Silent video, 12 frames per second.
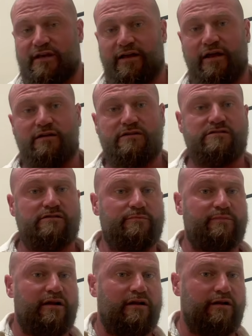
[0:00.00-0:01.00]
Again, this is not
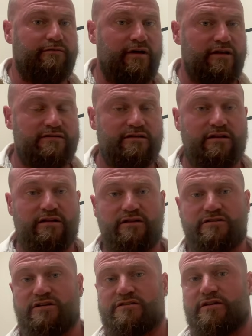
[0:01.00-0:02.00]
medical advice, it
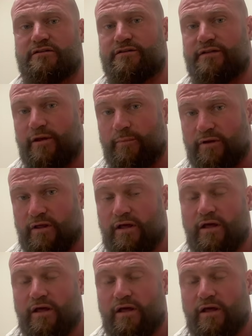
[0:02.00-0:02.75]
is just entertainment.